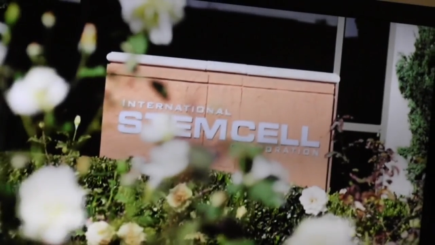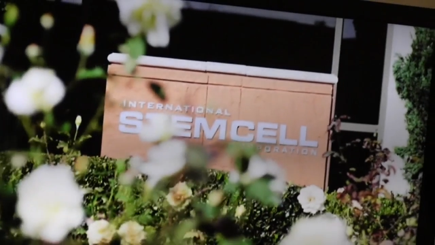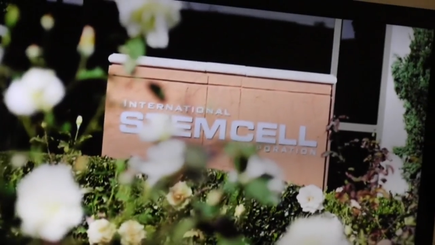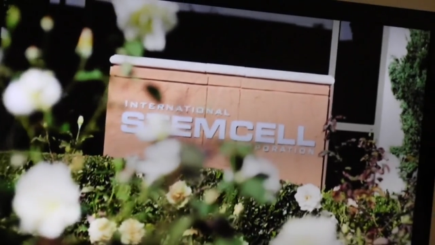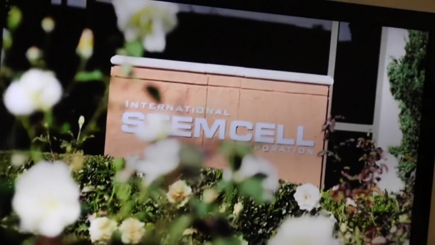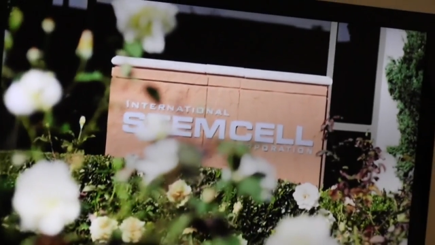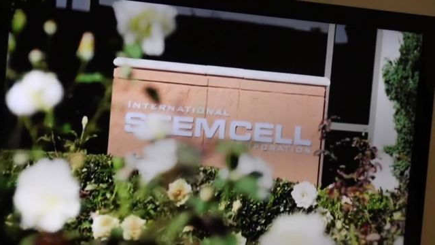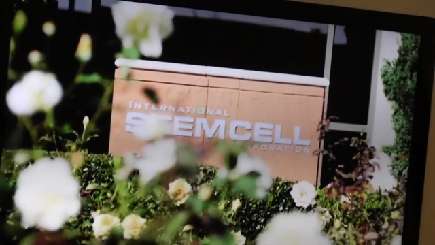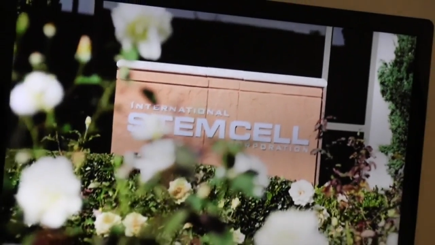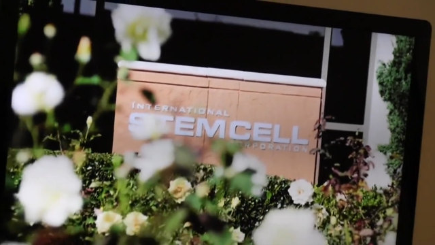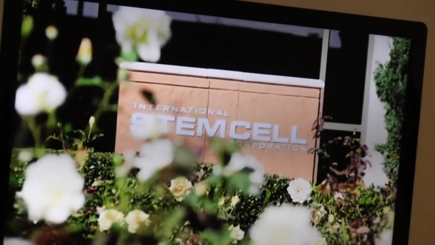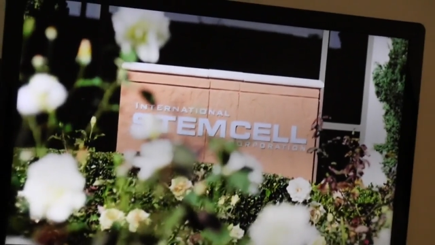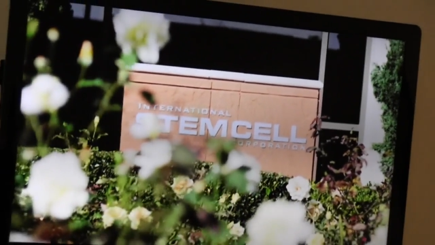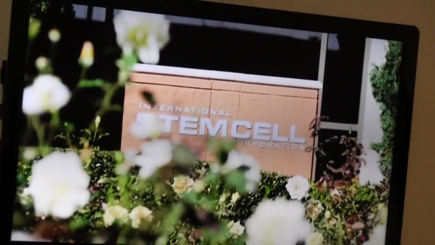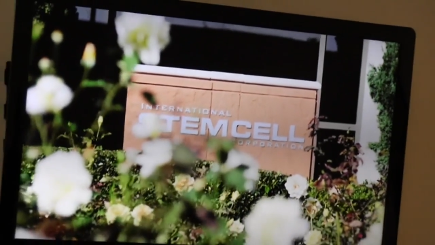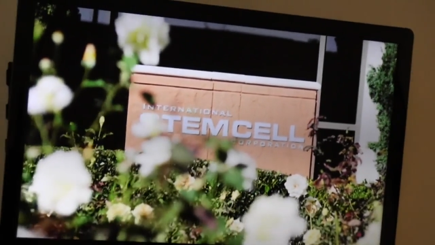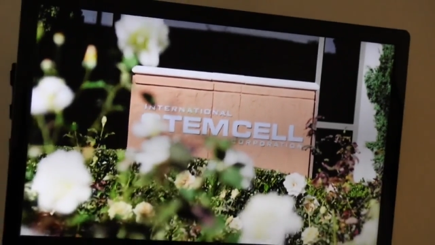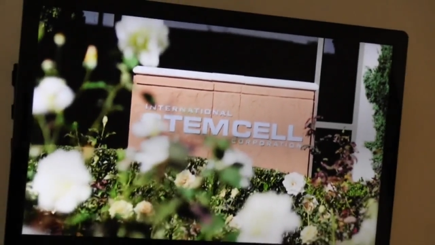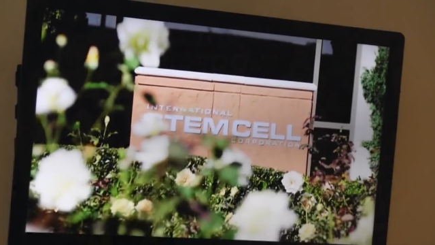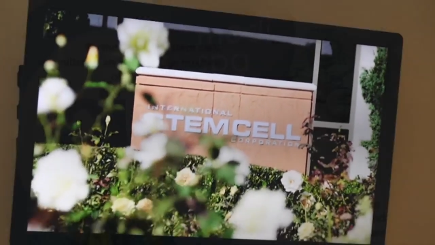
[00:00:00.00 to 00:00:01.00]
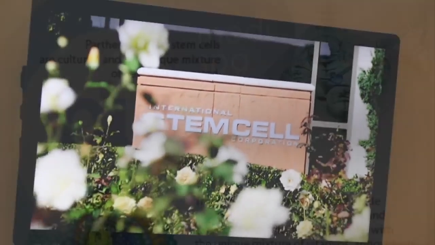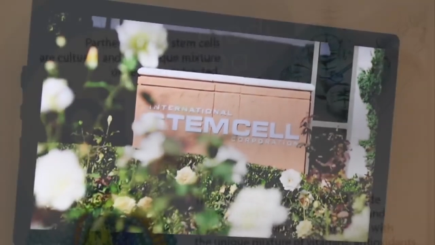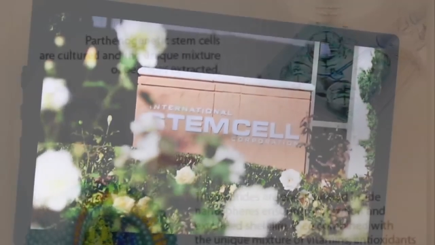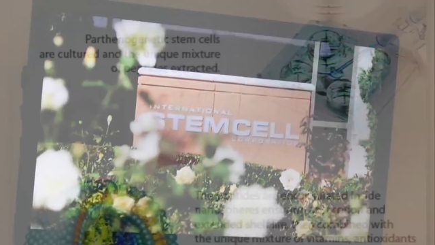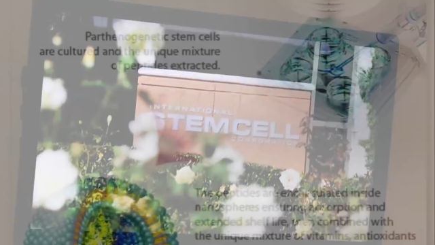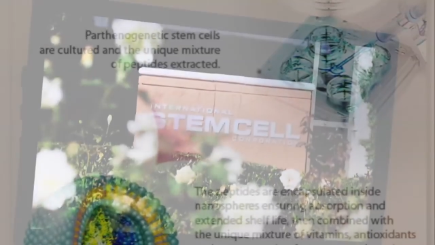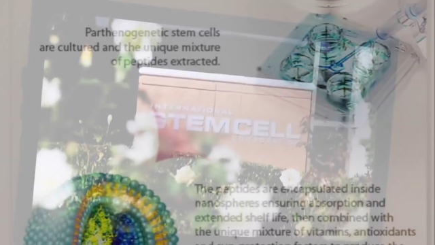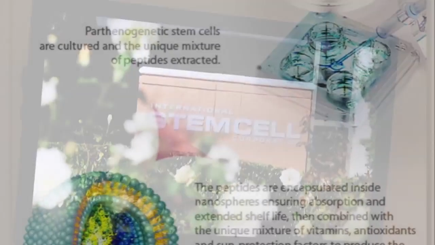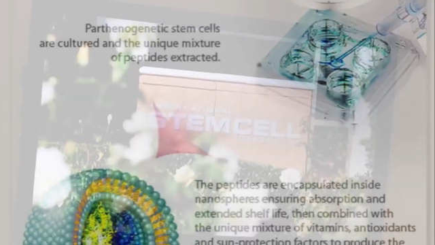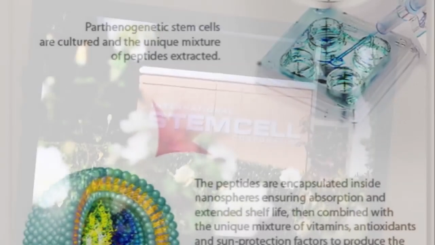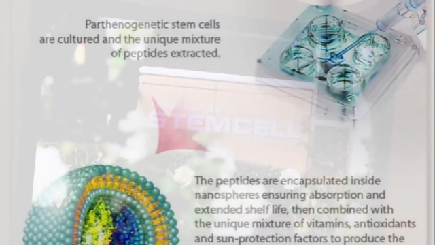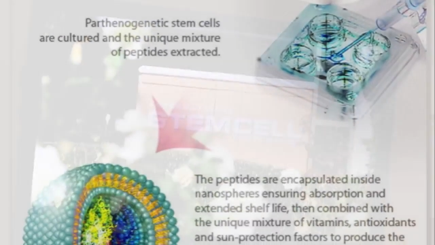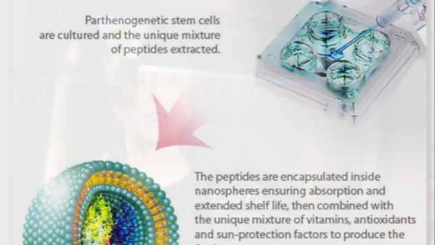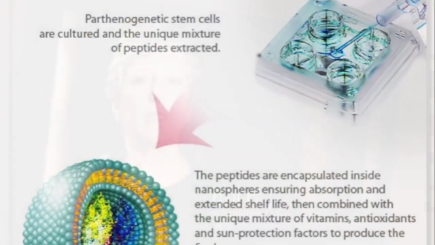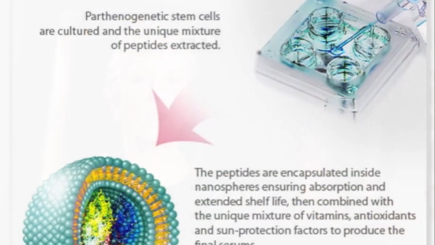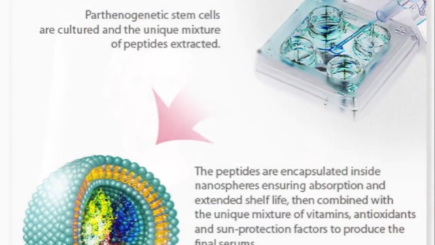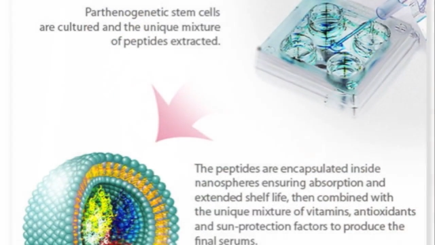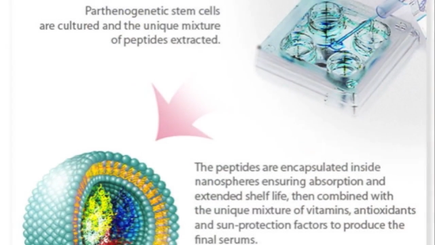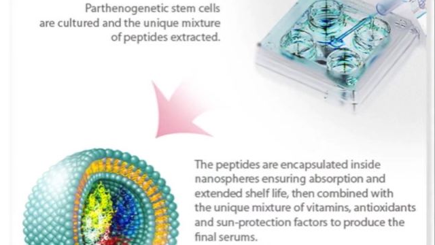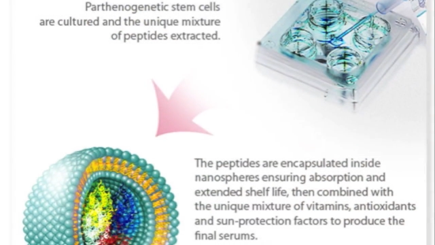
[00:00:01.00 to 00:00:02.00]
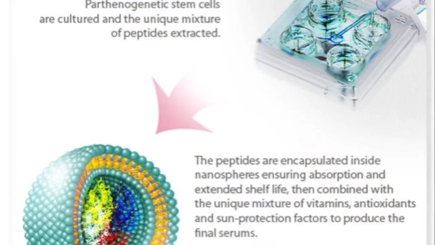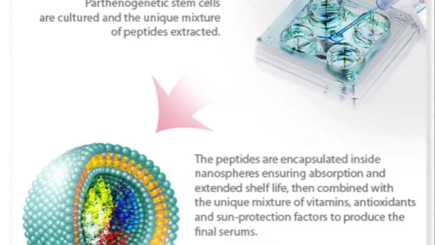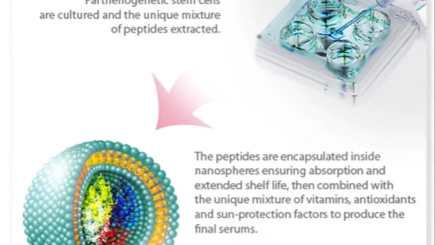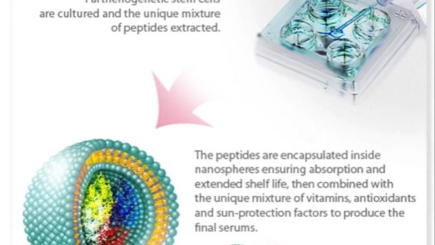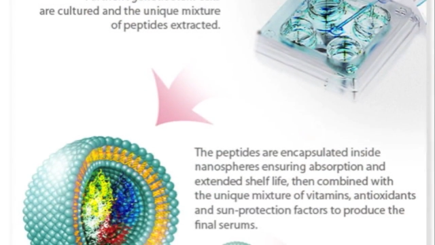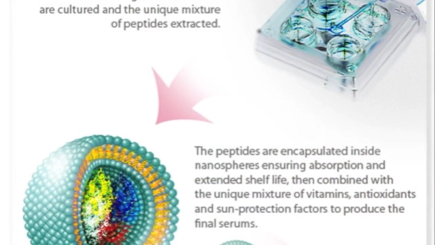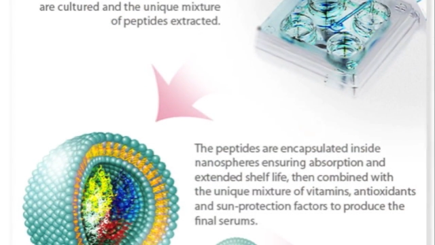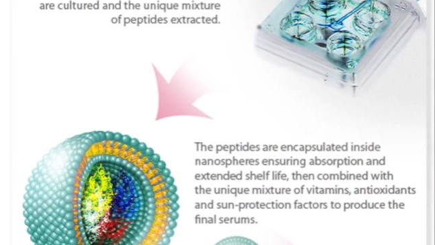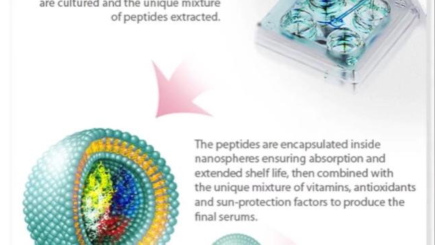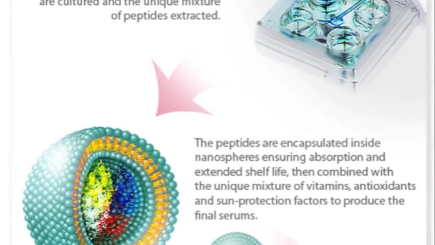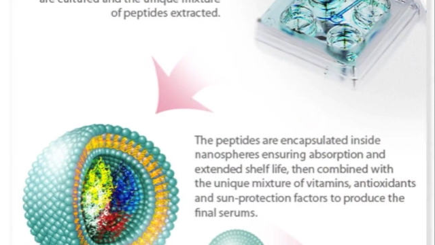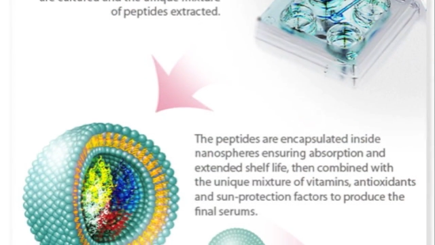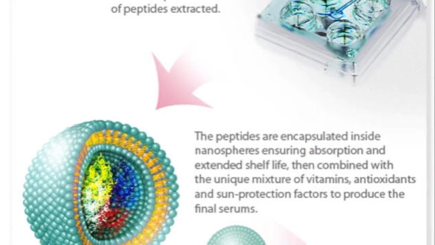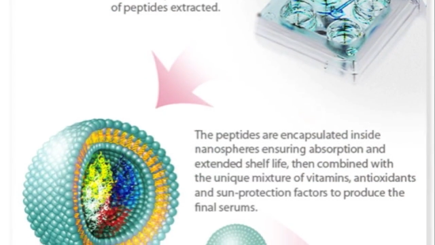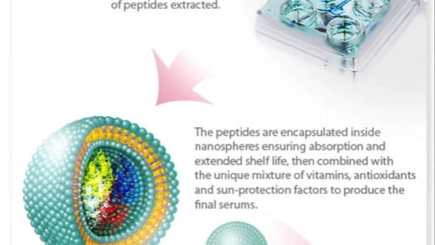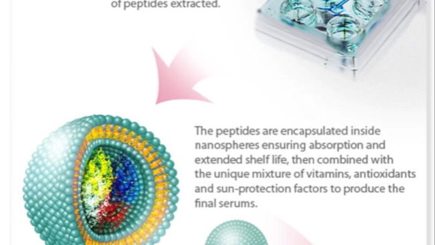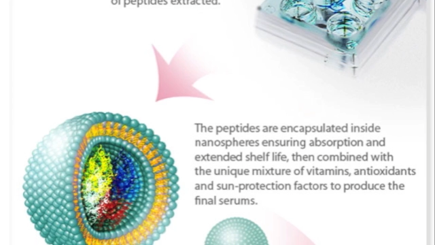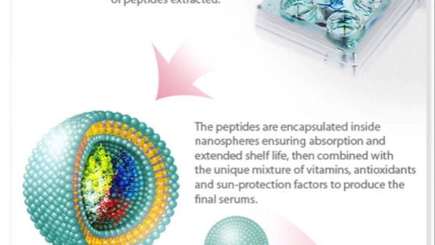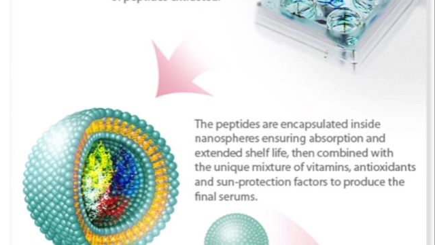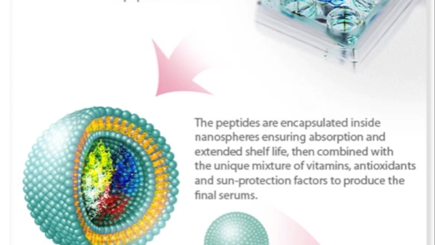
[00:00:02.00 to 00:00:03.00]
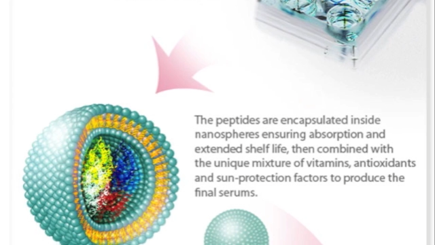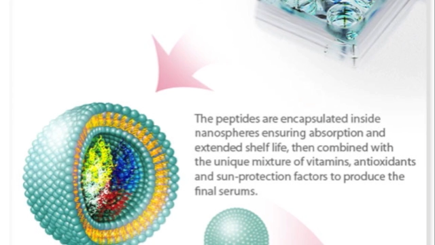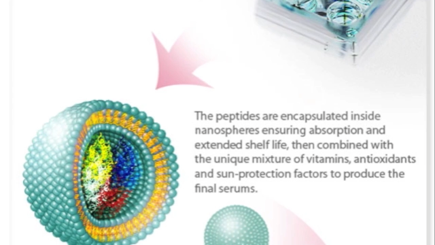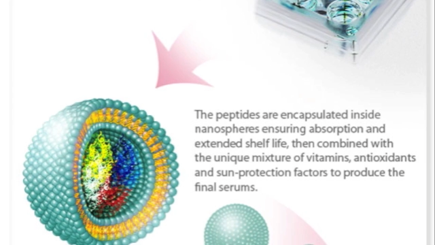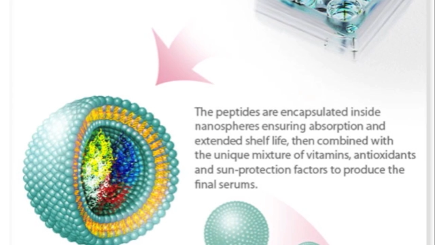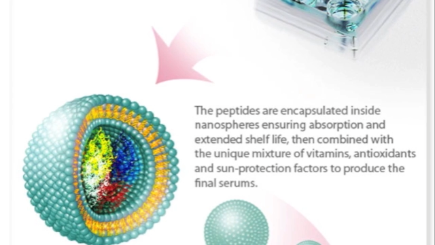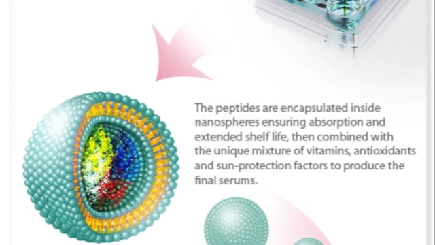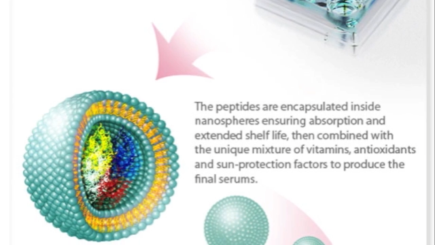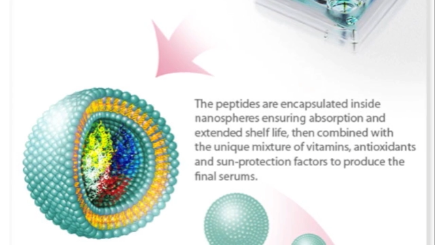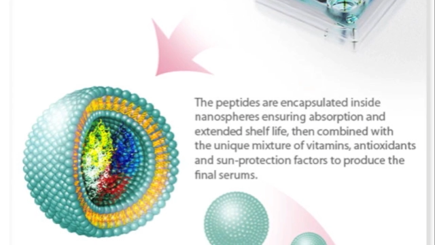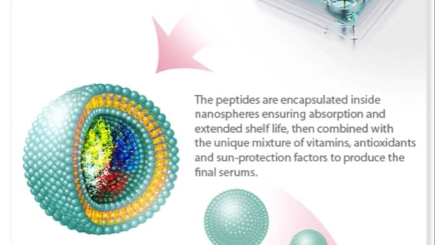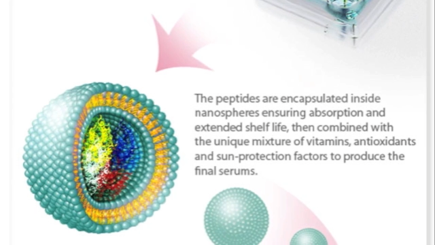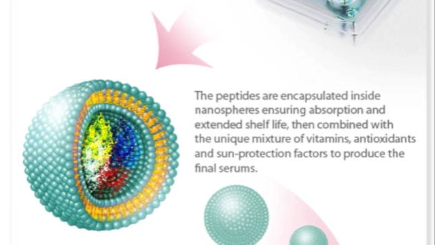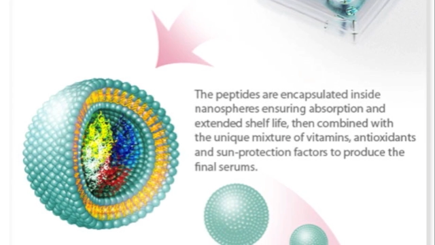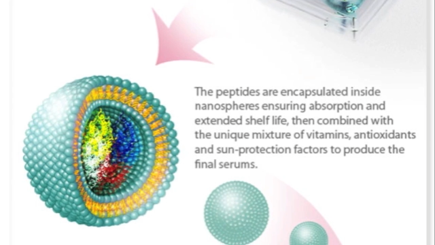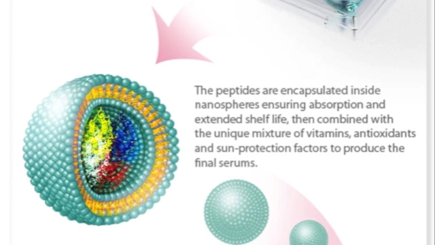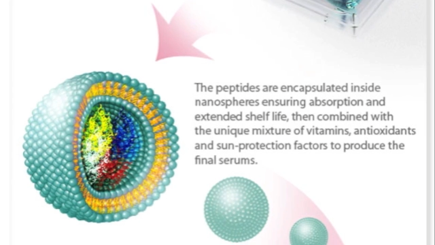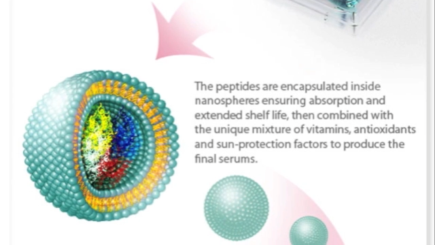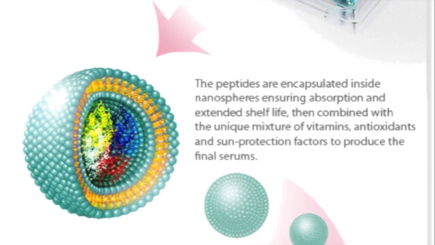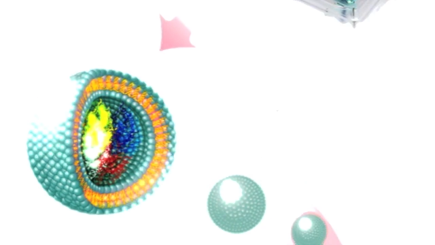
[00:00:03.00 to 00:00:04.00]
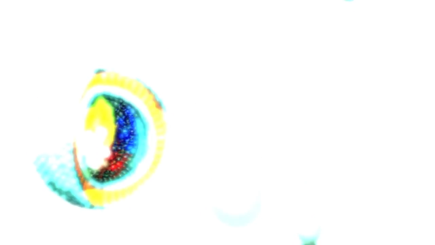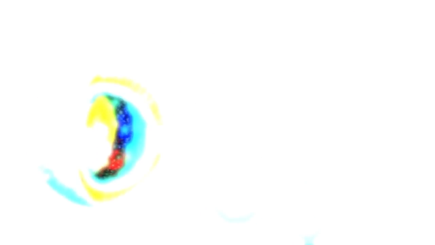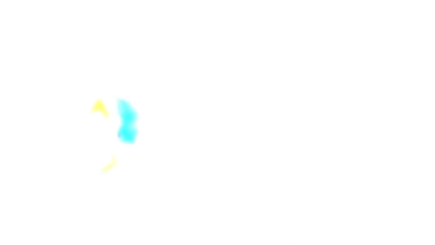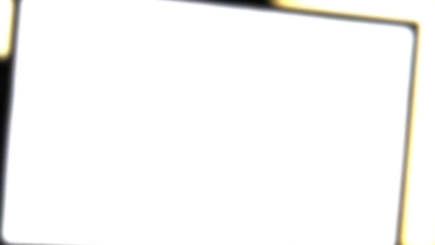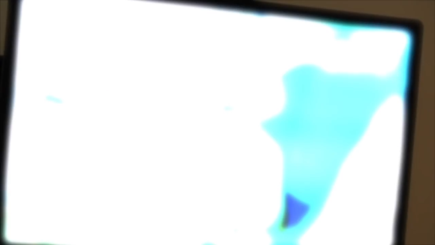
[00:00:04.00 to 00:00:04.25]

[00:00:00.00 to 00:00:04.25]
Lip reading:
(no speaker visible)